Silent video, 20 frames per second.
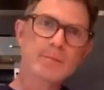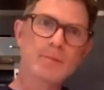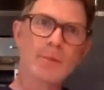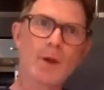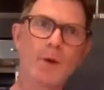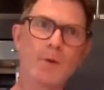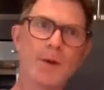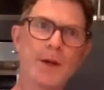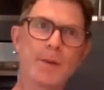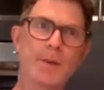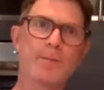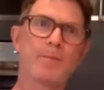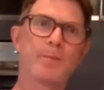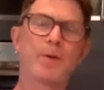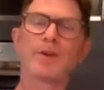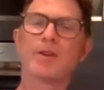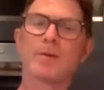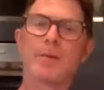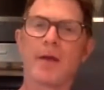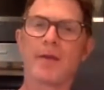we
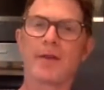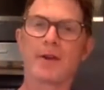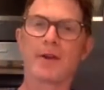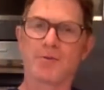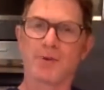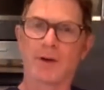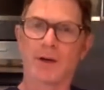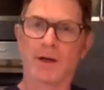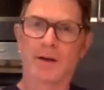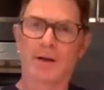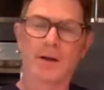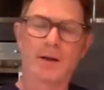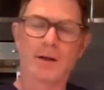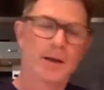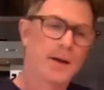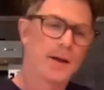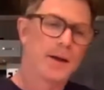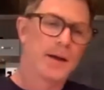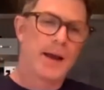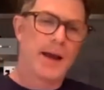put them on the grill
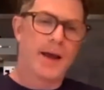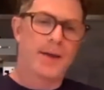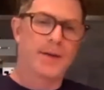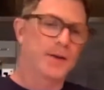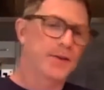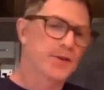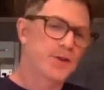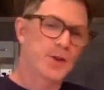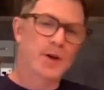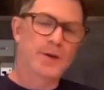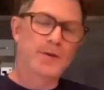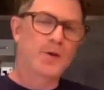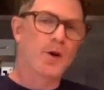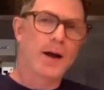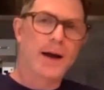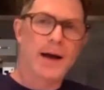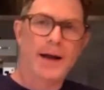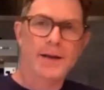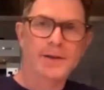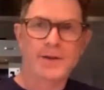and then served all
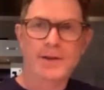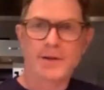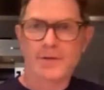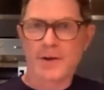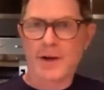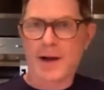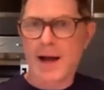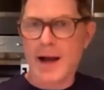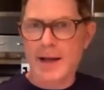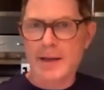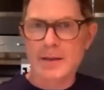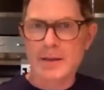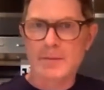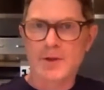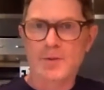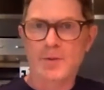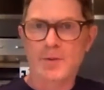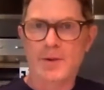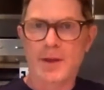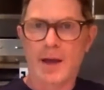kinds of different
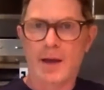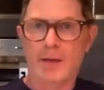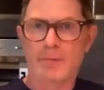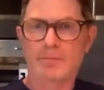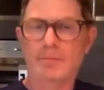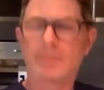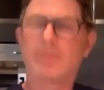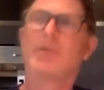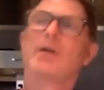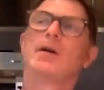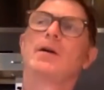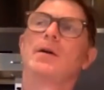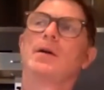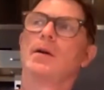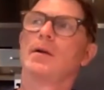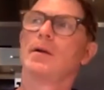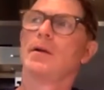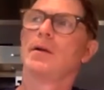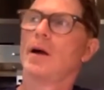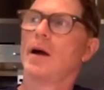condiments with them.
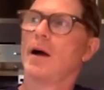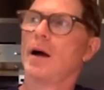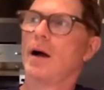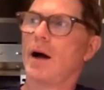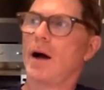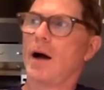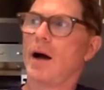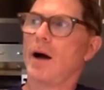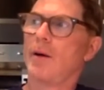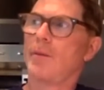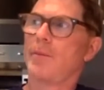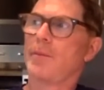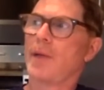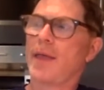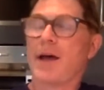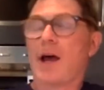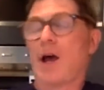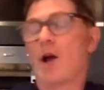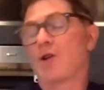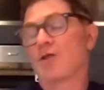
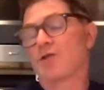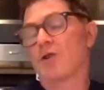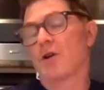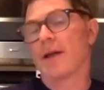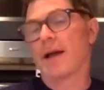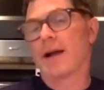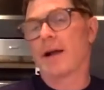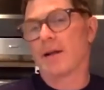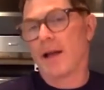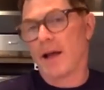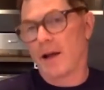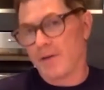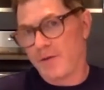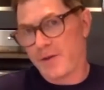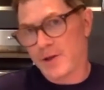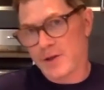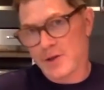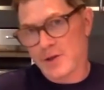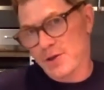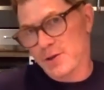And I also like a lot of
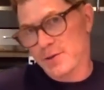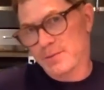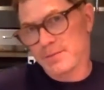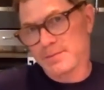fish too.